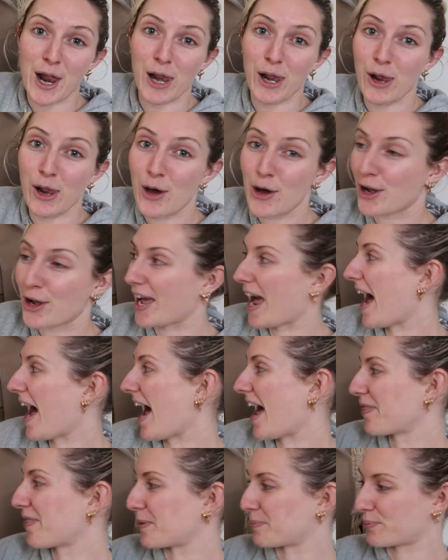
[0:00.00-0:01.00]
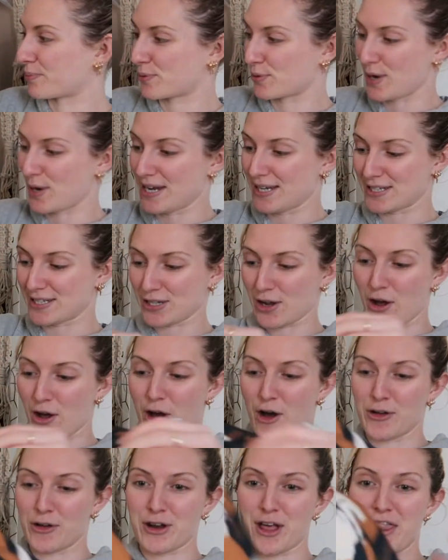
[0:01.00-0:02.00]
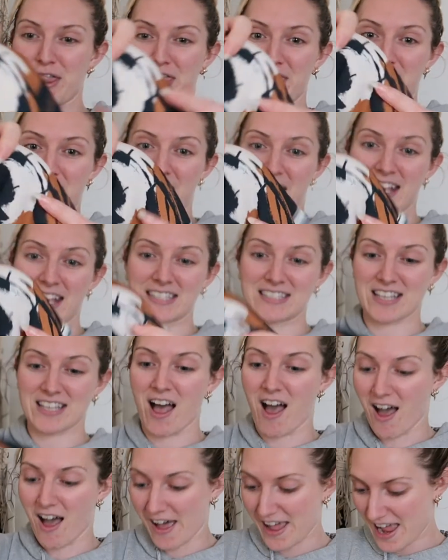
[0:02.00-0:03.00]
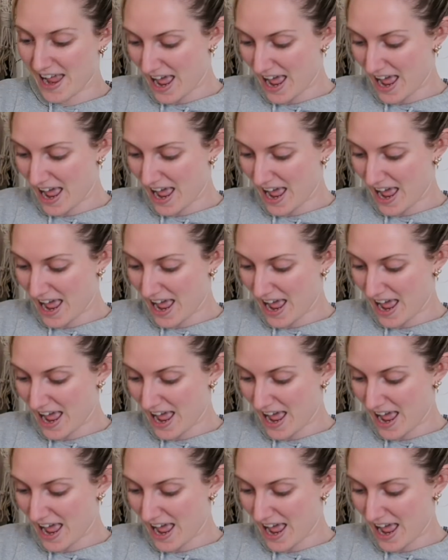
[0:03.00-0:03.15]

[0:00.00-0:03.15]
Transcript: Look at the print on this. I